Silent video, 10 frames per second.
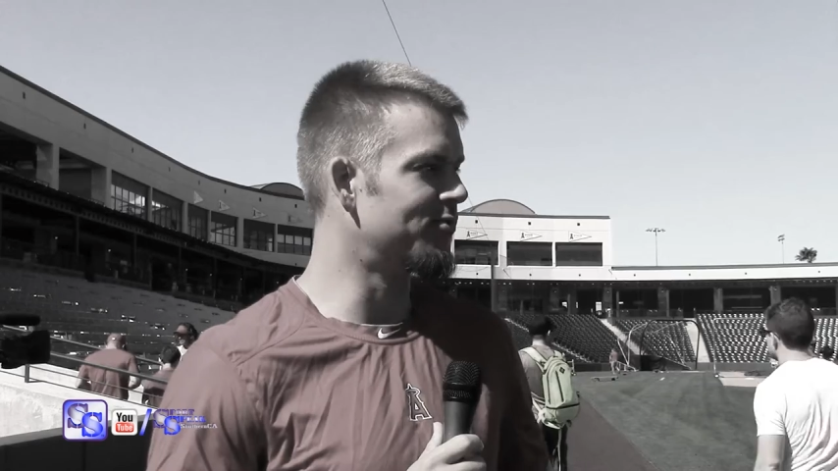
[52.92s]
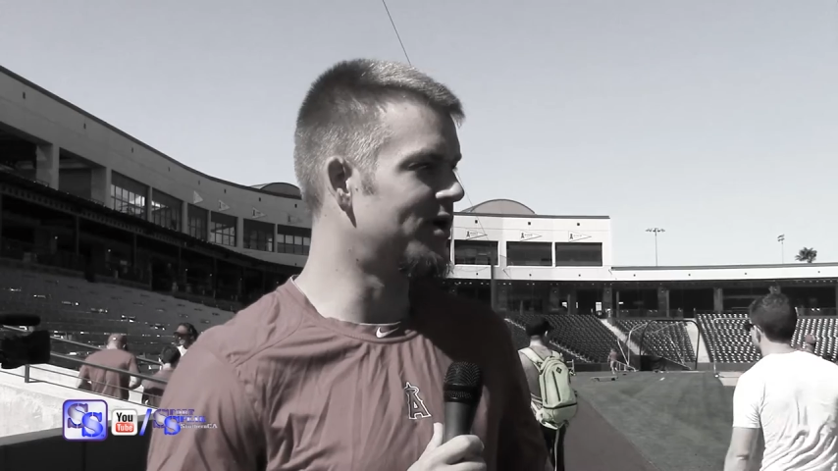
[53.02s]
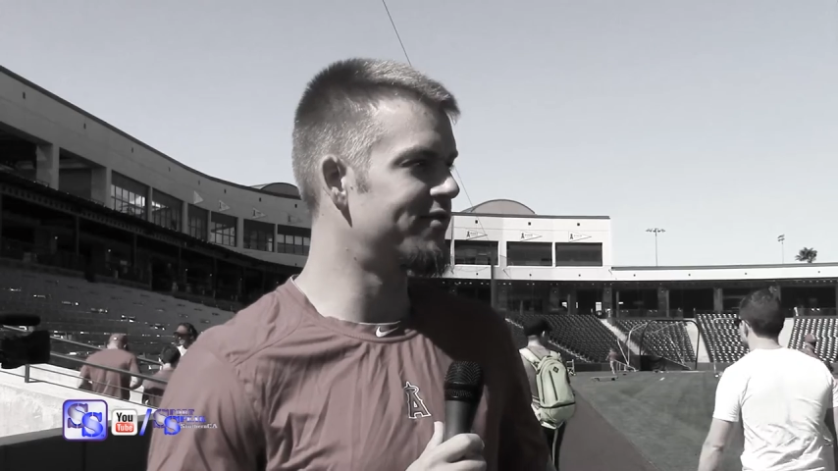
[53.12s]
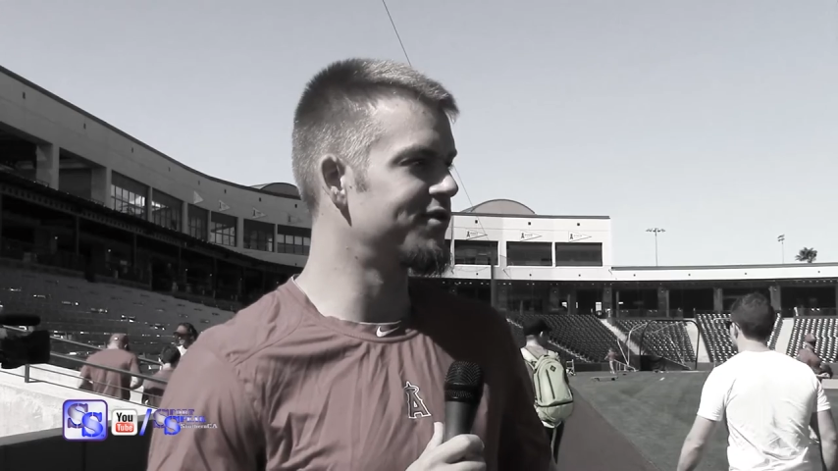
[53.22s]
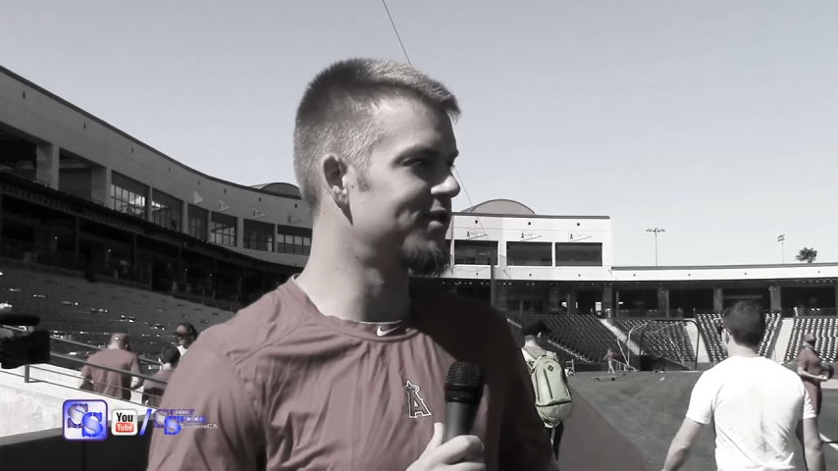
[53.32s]

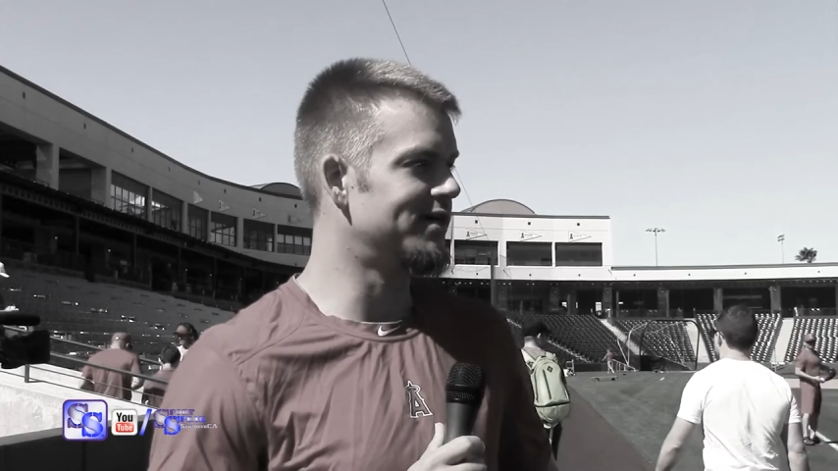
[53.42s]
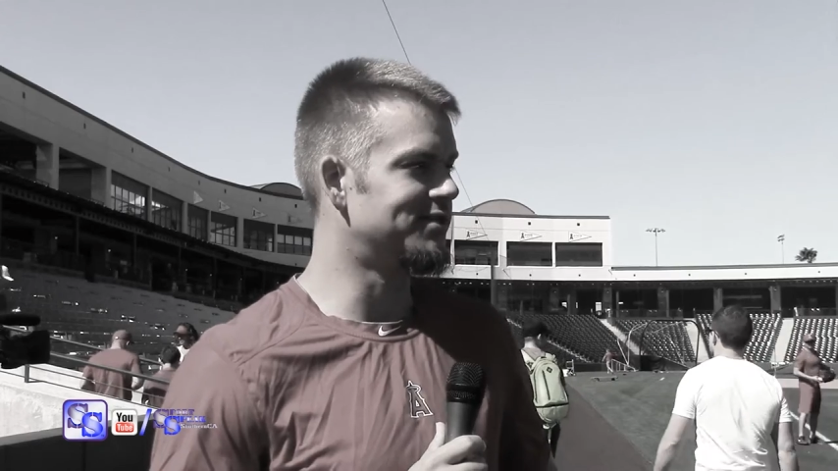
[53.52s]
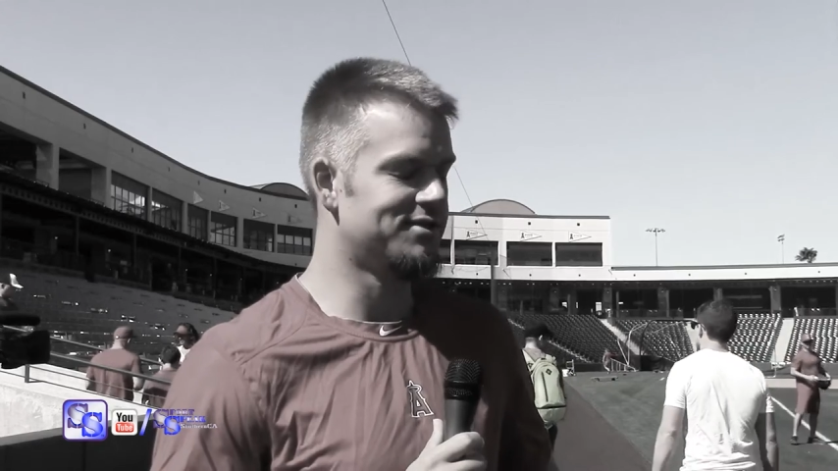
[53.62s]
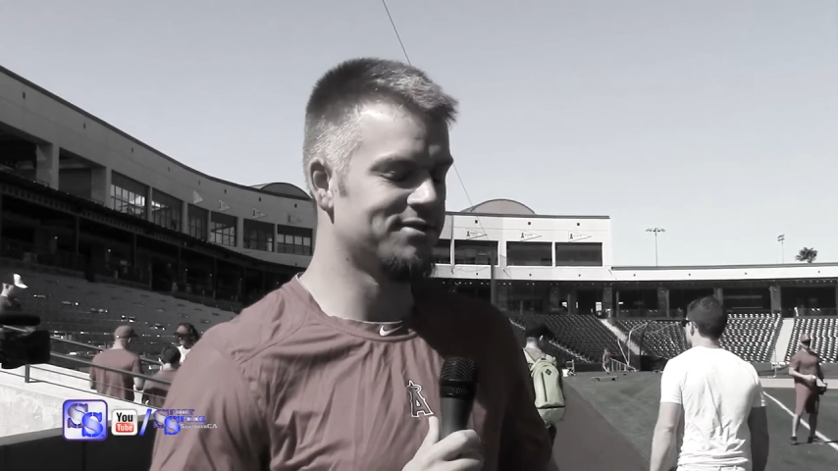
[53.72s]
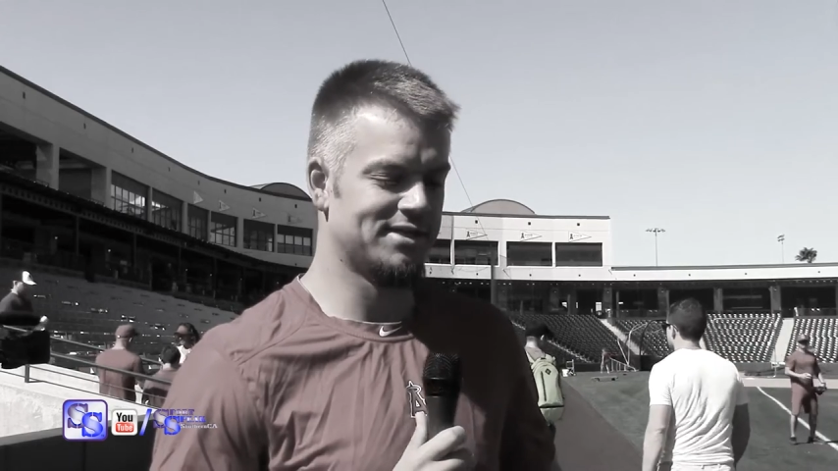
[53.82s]
whatever you like
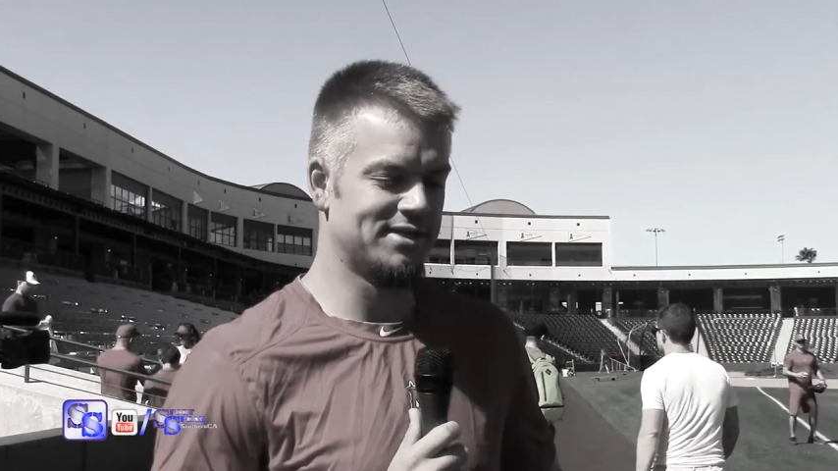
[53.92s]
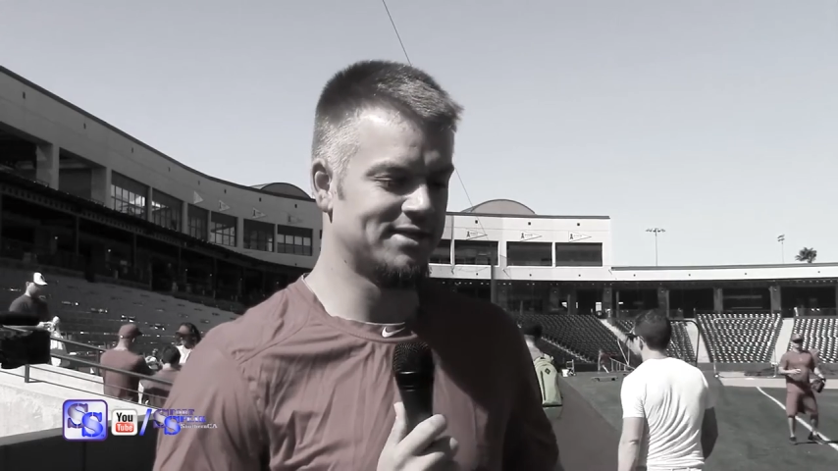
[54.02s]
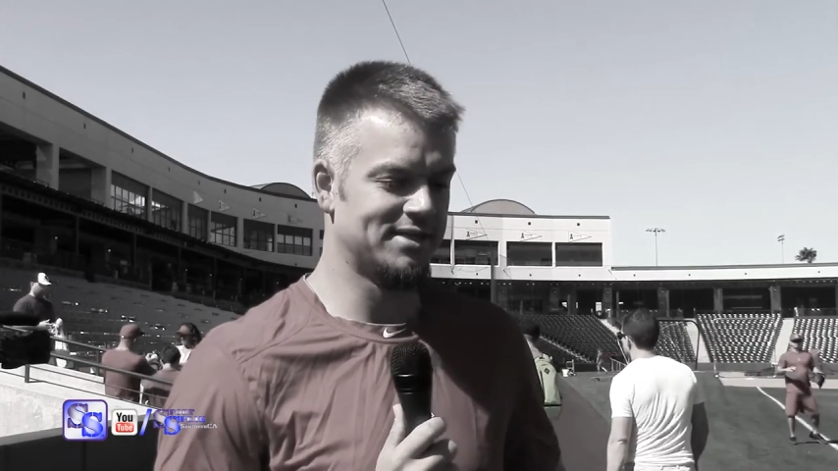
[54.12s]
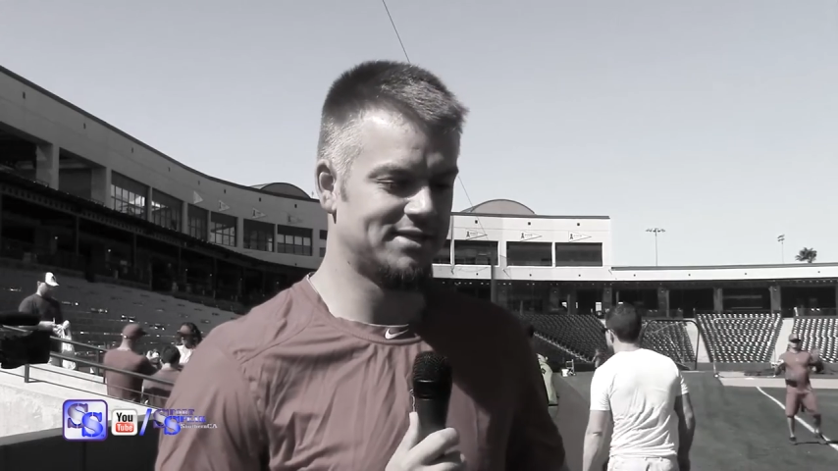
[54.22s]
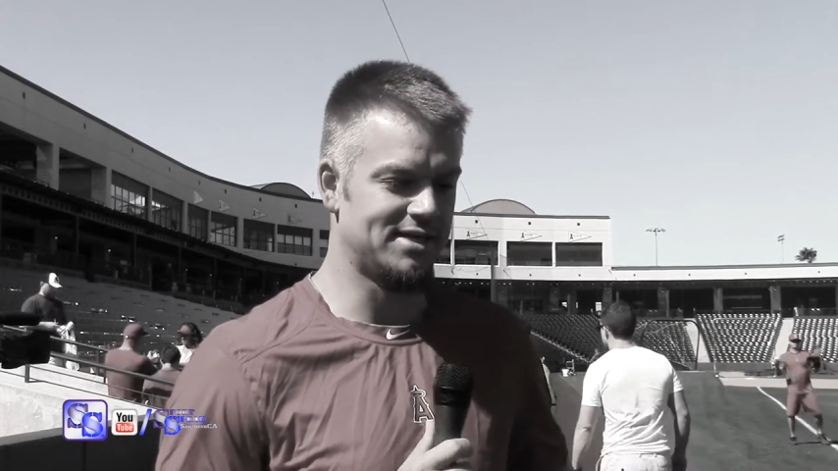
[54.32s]
to do. I think
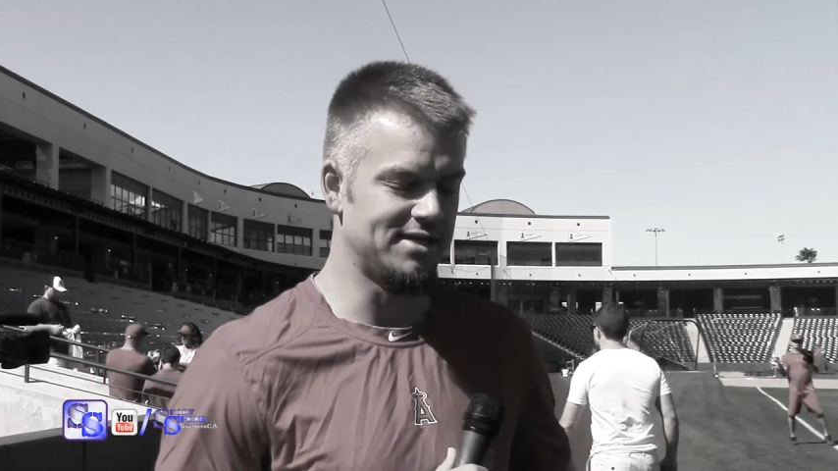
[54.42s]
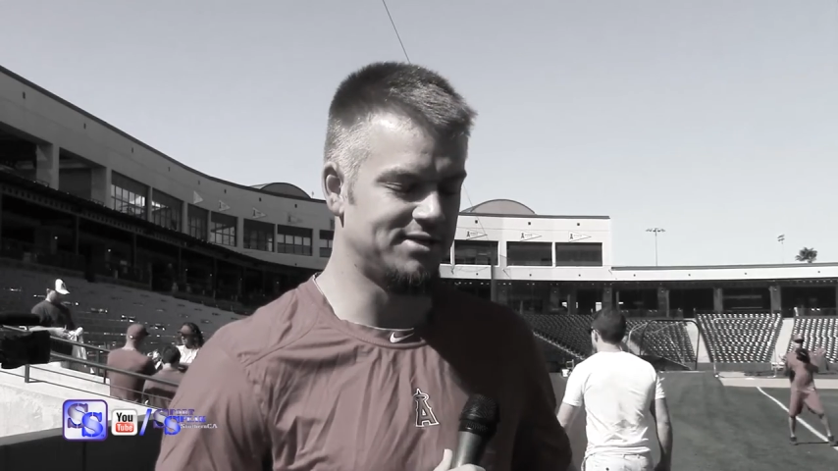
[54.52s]
that's key